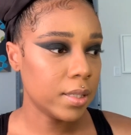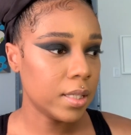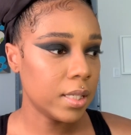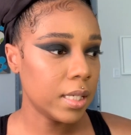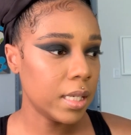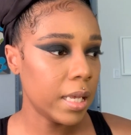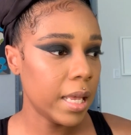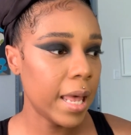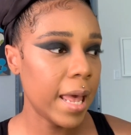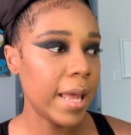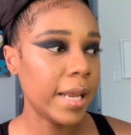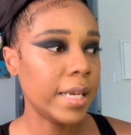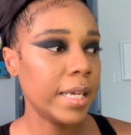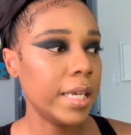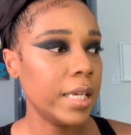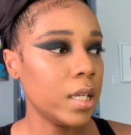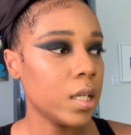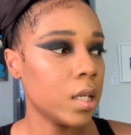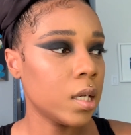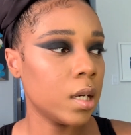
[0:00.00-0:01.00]
to
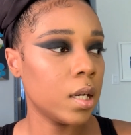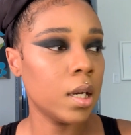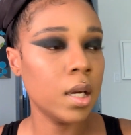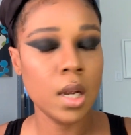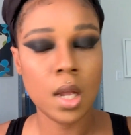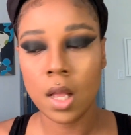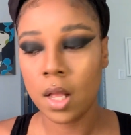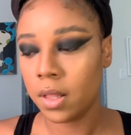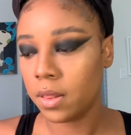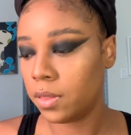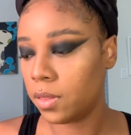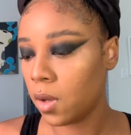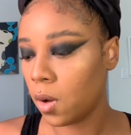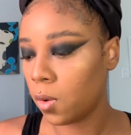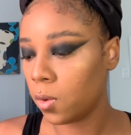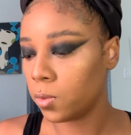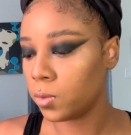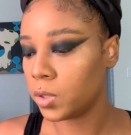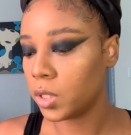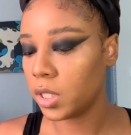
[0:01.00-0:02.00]
adhere
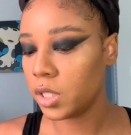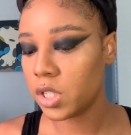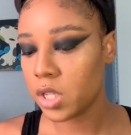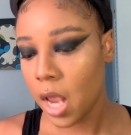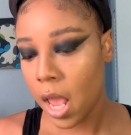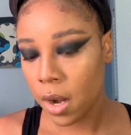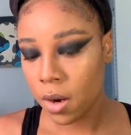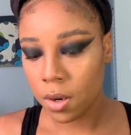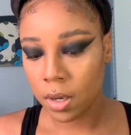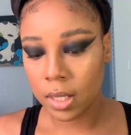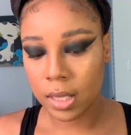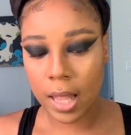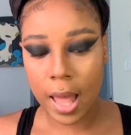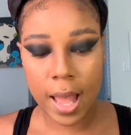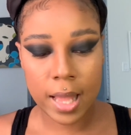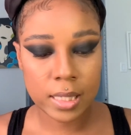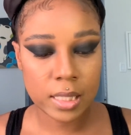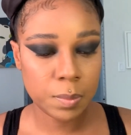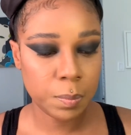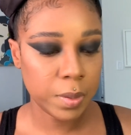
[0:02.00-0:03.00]
those shattered
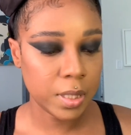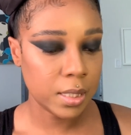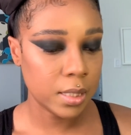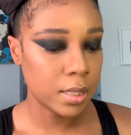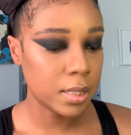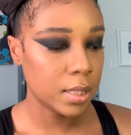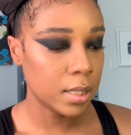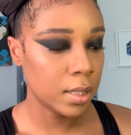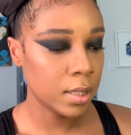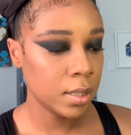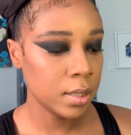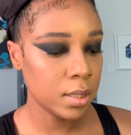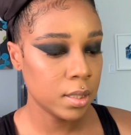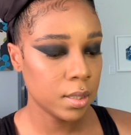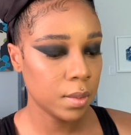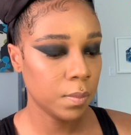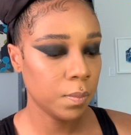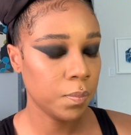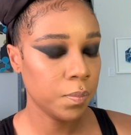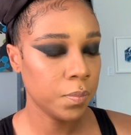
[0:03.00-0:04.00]
glass pieces.
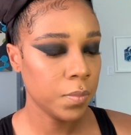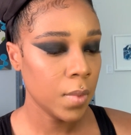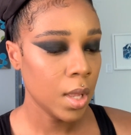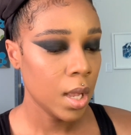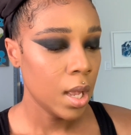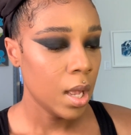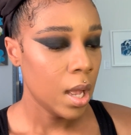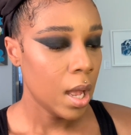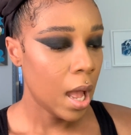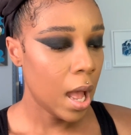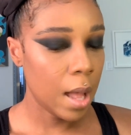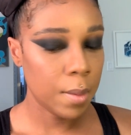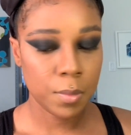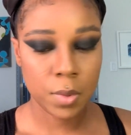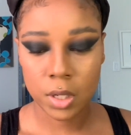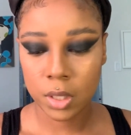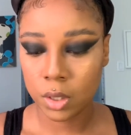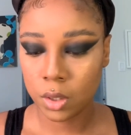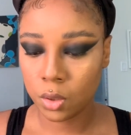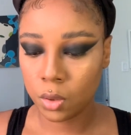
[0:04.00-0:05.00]
I'm
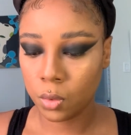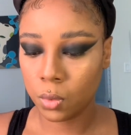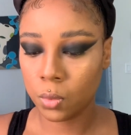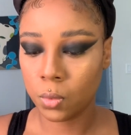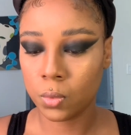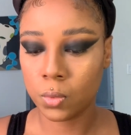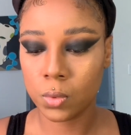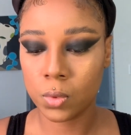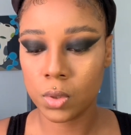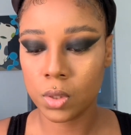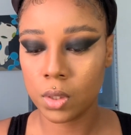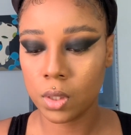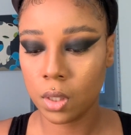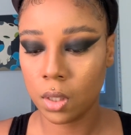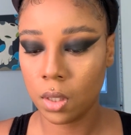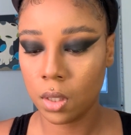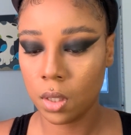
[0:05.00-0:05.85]
gonna use